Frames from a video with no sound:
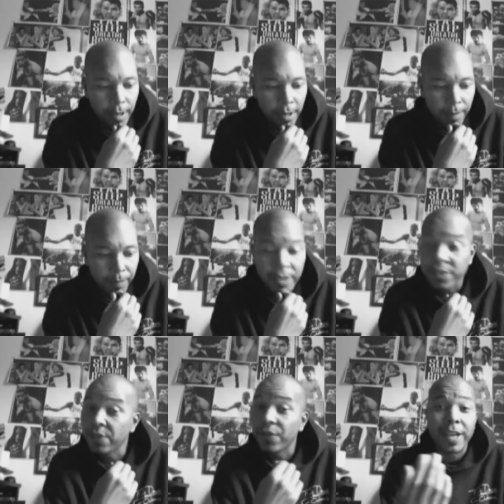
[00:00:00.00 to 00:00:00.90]
Um,
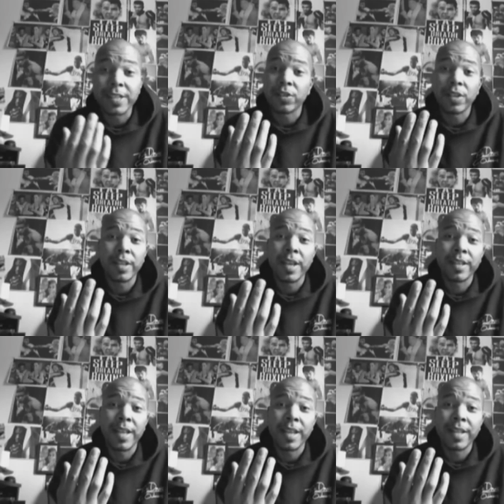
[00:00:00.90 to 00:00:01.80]
there's even guys out there
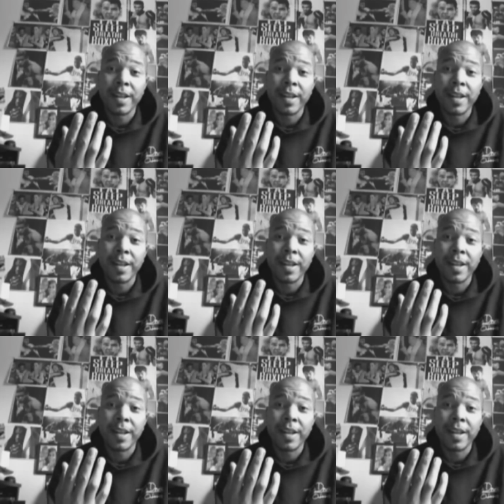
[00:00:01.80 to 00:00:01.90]
that, that,